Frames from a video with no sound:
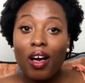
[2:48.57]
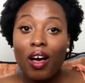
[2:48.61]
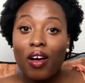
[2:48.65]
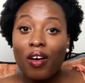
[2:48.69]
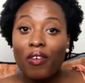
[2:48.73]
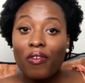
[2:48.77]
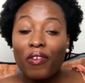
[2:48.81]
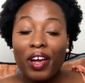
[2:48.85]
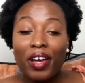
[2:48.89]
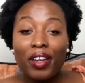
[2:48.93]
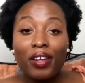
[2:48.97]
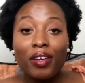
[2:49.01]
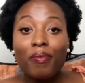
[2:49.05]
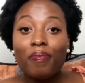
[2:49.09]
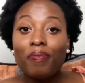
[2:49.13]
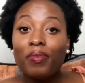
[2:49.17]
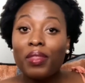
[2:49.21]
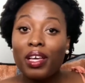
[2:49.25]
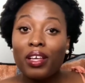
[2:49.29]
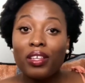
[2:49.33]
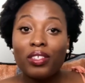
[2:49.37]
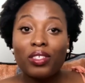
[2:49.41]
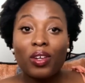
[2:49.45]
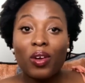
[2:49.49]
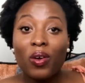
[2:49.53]
random
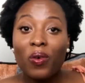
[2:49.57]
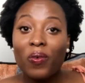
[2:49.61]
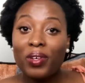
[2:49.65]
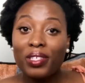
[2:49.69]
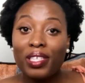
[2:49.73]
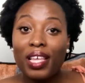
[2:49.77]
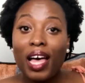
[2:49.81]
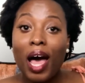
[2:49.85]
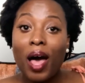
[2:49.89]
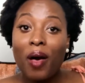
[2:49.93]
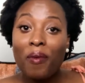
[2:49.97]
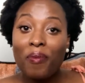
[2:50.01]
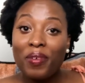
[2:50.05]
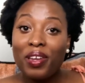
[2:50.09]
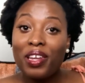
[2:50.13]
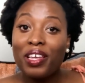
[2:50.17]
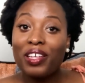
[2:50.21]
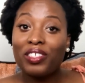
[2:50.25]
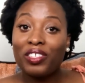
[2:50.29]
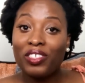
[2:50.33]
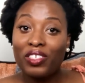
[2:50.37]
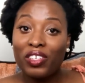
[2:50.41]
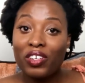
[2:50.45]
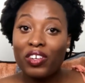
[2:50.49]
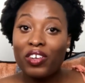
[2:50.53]
things are always happening
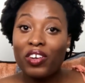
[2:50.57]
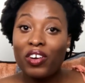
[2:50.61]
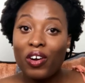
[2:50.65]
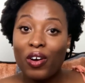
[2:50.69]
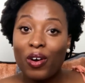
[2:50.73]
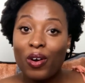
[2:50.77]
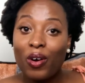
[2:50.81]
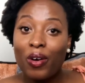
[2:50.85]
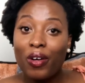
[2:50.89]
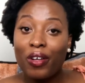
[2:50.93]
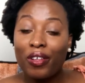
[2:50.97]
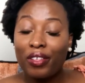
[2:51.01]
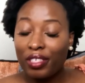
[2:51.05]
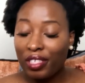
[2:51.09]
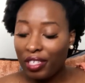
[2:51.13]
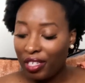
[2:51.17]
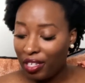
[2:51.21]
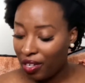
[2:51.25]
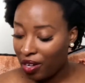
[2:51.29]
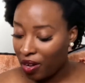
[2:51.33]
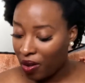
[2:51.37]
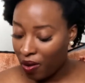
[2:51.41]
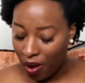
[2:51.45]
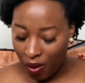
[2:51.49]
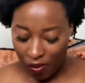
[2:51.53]
to your girl.
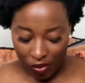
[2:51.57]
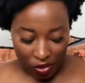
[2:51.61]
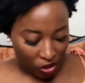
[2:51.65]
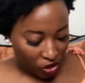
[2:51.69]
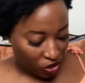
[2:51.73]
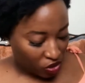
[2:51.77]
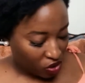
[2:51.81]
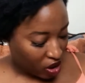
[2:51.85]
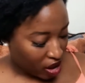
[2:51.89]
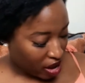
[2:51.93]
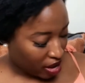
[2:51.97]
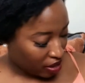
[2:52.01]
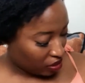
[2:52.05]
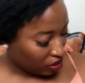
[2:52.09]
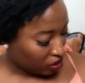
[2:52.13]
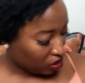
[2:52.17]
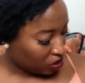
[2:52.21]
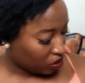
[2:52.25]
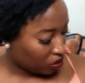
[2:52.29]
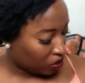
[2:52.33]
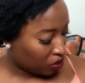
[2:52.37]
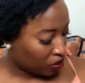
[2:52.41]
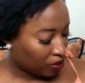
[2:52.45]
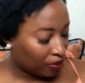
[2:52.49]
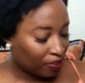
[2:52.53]
I was trying
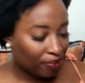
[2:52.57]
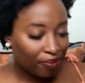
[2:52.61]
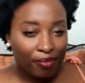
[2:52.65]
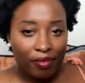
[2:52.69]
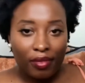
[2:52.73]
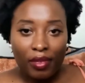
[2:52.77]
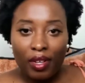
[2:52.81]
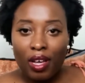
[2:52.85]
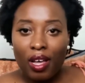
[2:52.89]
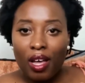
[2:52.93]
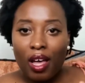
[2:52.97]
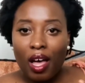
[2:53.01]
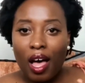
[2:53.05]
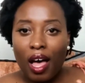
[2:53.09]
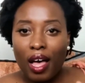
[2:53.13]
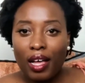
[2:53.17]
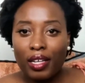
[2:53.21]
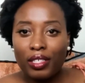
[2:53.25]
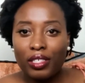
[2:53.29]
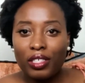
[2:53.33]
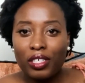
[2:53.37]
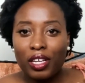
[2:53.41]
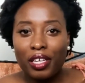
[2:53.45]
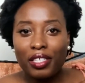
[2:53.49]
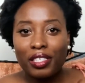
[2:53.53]
to
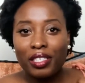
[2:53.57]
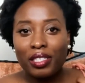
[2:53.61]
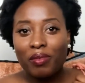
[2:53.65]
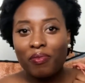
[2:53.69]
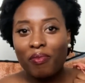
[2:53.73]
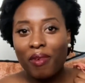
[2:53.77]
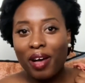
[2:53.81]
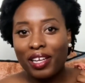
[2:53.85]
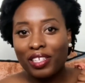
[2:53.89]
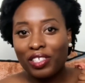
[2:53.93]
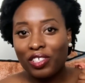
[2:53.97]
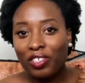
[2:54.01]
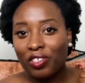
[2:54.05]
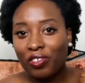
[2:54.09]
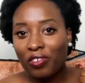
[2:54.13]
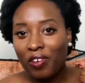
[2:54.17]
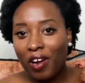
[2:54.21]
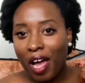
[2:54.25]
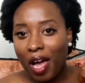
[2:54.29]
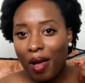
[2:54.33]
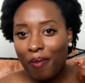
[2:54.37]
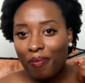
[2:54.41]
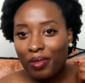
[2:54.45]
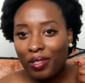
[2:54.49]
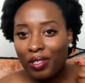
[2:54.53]
adjust my
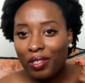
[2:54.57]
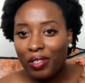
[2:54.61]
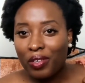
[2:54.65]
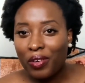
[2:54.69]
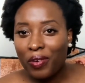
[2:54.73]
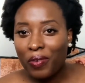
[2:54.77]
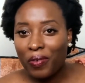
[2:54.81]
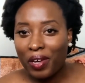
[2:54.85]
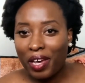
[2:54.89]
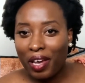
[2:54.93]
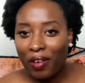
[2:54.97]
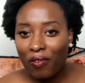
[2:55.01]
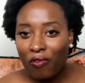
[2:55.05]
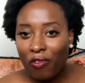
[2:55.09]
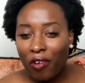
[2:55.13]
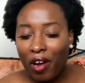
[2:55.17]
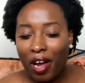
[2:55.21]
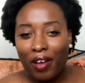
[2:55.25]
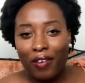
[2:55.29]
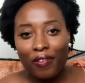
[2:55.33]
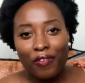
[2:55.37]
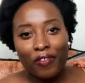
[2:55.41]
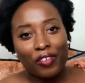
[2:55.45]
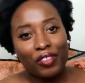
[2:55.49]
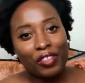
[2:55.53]
straps, get
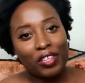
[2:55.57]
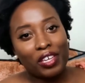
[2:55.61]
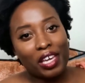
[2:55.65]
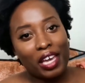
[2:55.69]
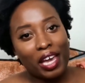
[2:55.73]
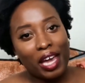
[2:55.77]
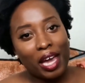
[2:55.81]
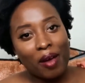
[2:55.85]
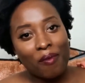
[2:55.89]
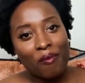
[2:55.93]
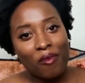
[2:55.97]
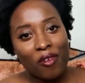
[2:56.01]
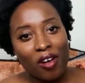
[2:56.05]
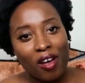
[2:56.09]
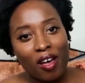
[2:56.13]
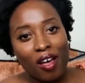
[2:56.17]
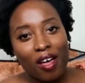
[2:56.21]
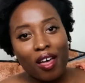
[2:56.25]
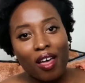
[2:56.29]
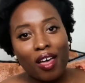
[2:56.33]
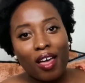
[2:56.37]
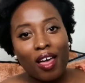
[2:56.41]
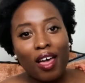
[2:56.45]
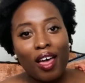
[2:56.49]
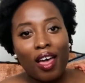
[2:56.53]
right for the camera,
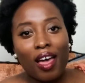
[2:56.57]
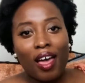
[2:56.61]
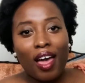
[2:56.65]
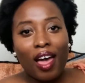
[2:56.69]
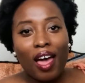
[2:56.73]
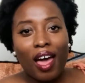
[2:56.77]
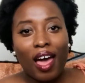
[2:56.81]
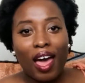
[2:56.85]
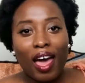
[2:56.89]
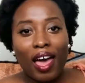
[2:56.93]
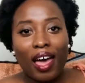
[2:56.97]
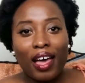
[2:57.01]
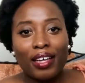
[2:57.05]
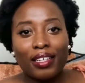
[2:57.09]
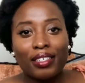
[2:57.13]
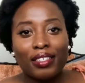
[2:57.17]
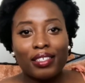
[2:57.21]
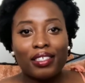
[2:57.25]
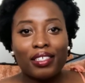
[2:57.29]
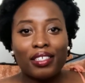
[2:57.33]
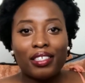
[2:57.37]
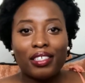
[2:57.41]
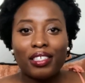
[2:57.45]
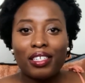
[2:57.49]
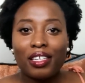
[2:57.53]

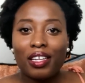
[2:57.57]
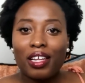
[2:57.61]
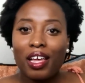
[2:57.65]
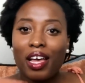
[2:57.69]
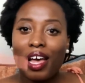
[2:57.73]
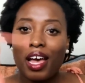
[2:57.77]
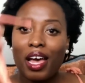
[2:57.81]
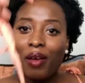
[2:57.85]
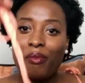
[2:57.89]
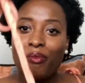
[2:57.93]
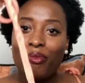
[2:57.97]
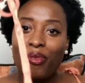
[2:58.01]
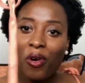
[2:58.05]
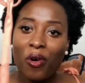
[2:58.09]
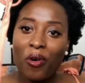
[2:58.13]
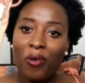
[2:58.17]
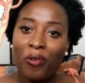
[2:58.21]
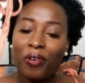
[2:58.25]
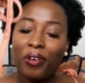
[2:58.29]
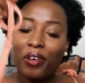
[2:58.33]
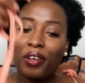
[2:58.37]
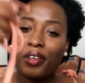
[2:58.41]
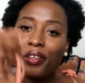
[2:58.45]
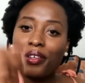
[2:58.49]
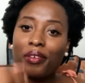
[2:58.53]
and I
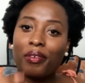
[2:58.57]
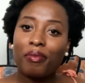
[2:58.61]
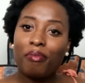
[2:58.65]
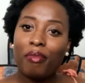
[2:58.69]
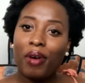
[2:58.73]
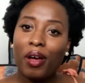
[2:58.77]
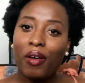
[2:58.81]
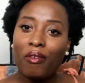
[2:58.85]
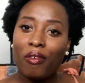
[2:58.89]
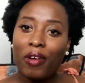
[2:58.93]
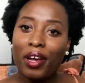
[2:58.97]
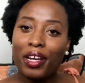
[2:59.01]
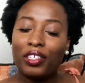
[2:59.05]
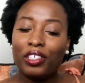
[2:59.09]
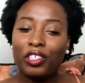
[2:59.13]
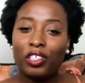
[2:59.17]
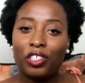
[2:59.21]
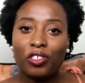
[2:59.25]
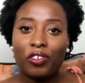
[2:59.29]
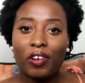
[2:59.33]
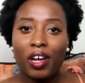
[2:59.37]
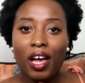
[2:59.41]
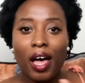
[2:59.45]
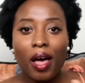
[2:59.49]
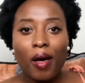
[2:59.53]
broke my right
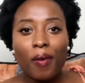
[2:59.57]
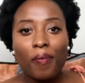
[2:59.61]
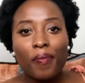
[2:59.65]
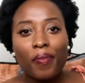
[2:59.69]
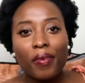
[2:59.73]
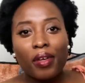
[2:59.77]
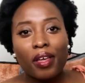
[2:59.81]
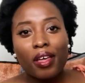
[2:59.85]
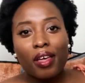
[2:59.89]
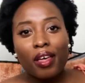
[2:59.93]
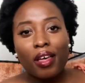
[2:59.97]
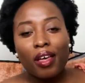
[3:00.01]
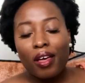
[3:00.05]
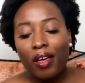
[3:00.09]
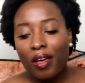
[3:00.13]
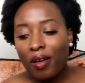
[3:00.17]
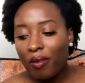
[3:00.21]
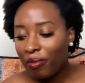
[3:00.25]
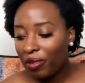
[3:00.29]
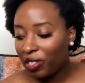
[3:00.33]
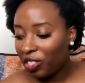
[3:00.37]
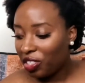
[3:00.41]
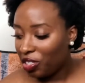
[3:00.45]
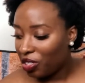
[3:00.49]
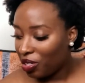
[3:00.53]
strap.
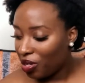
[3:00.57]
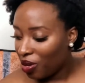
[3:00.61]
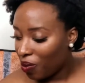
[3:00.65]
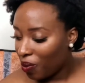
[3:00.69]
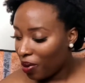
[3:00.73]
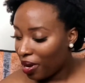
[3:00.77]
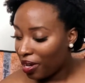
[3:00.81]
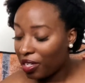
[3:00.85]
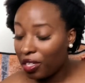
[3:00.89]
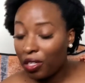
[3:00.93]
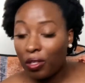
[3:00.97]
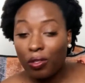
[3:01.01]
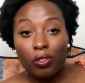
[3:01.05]
But you know what? You